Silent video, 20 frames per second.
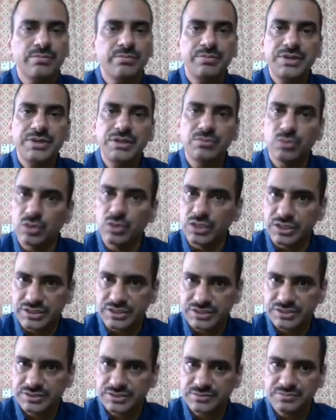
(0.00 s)

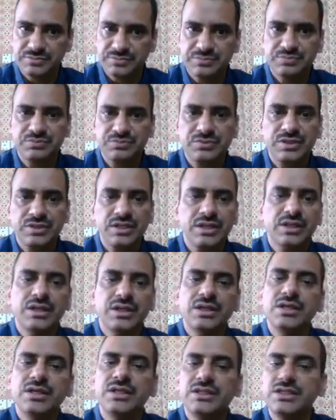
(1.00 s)
Premolars.
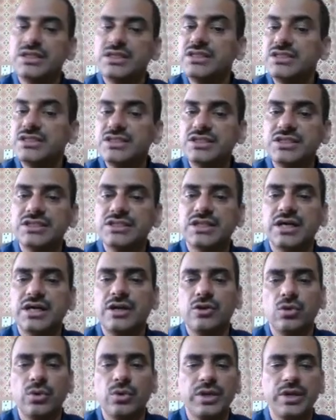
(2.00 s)
These teeth are
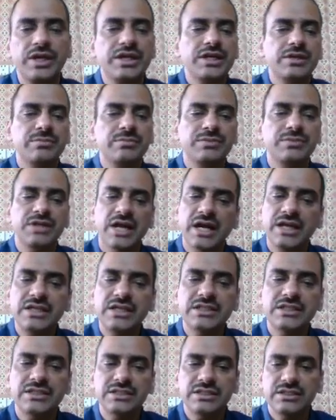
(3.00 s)
located
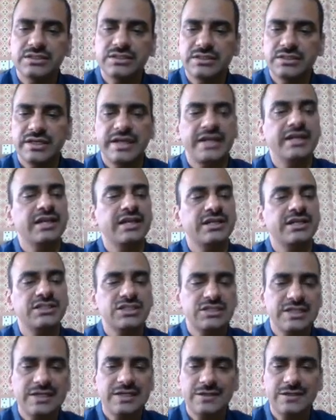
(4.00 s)
behind and
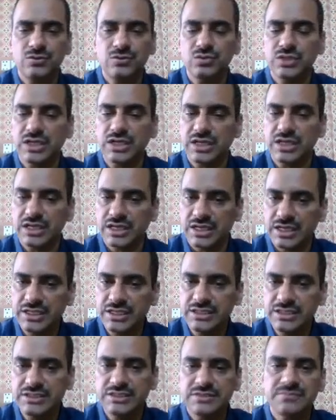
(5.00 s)
adjacent to the
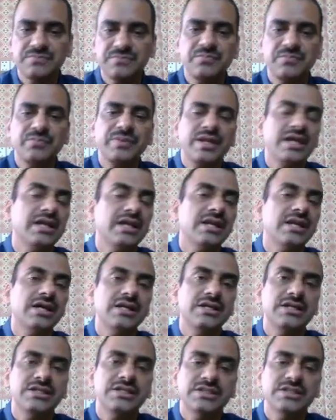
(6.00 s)
canines and
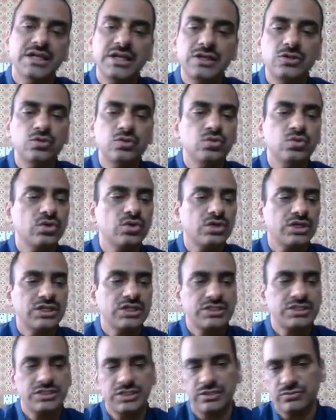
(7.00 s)
are designed to
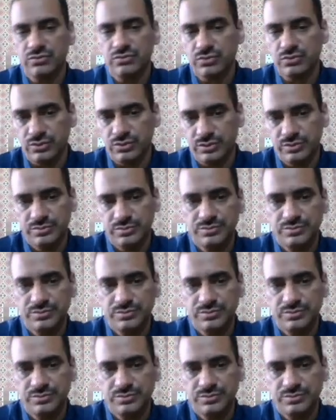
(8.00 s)
crush the food.